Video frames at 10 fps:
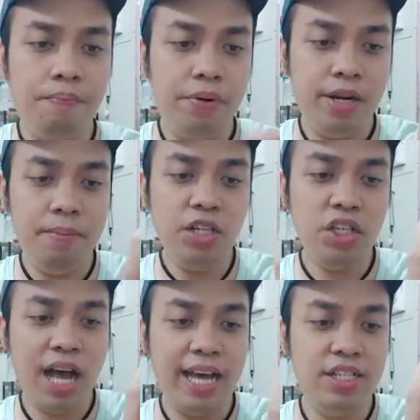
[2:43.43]
pretty
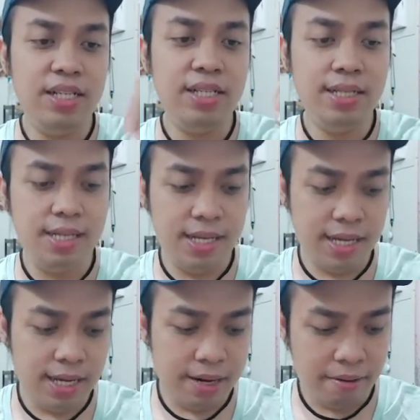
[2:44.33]
much I just
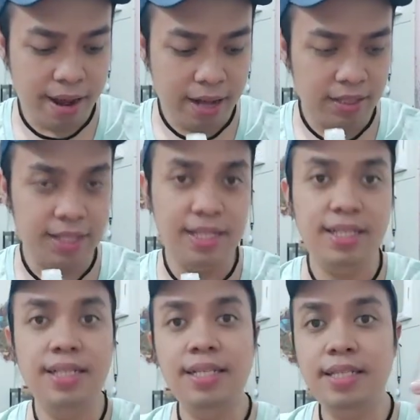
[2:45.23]
need around, since
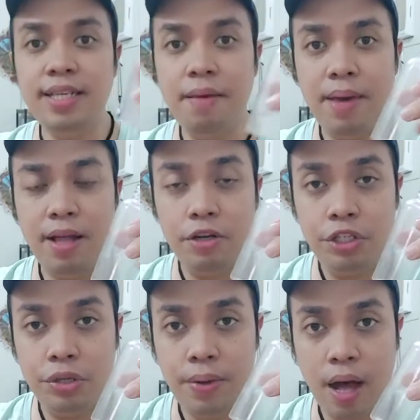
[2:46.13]
it's 60 ml or
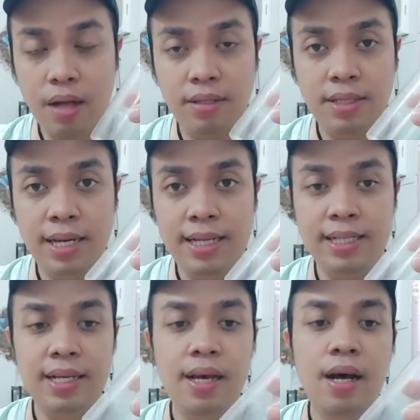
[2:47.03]
2
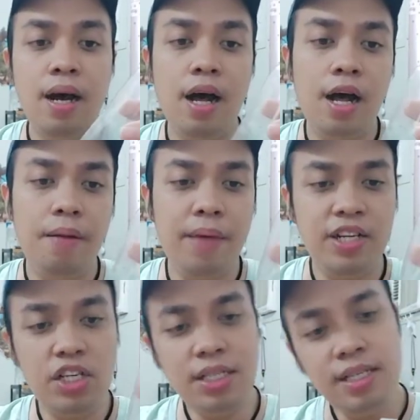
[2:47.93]
ounces,
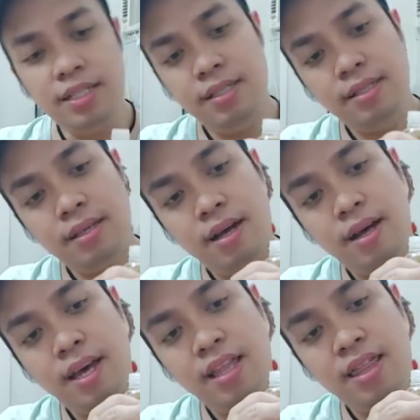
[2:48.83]
I just need
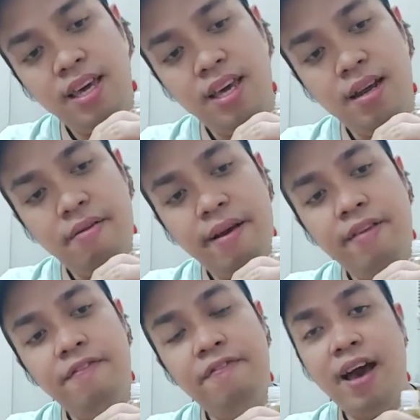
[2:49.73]
I think
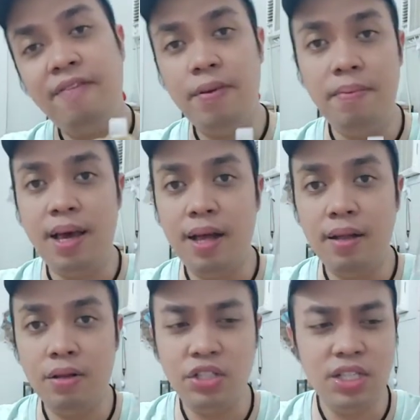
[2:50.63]
around 5
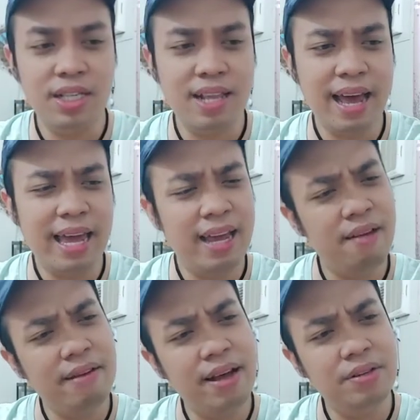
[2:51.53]
ml, or just like
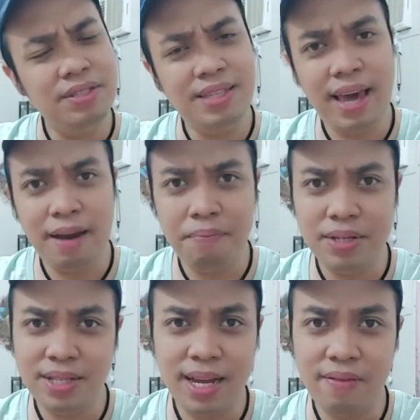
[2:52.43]
around
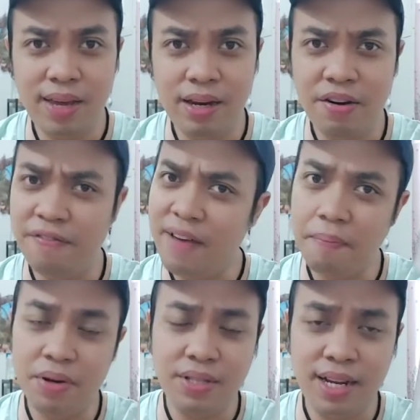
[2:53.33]
10% of it or
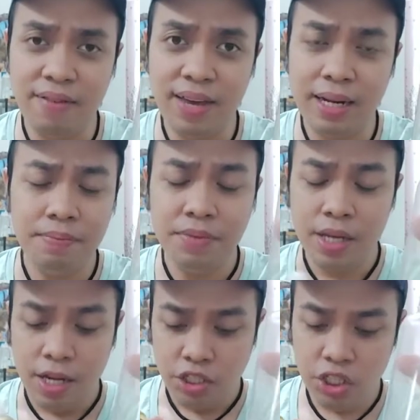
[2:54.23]
5% of it,
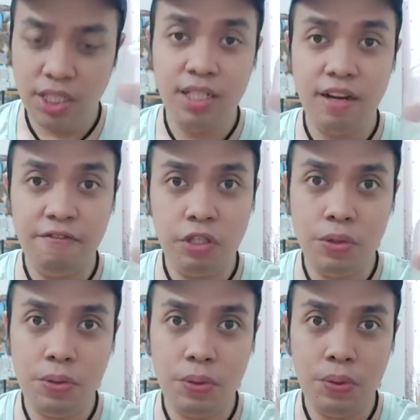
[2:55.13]
just enough
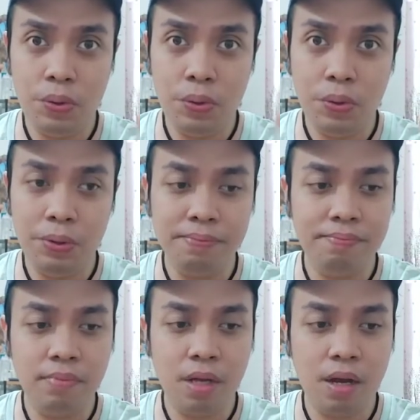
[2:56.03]
to
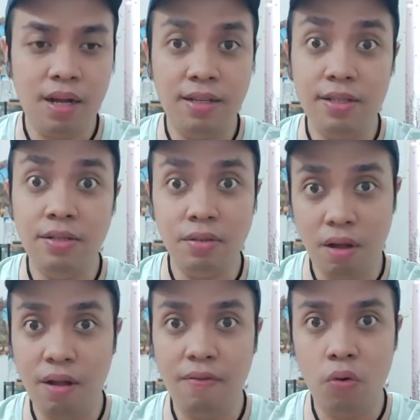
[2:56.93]

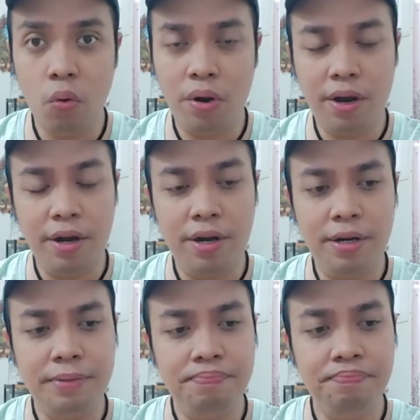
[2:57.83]
dissolve
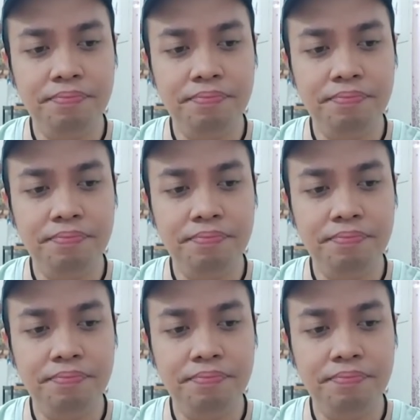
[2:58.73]
or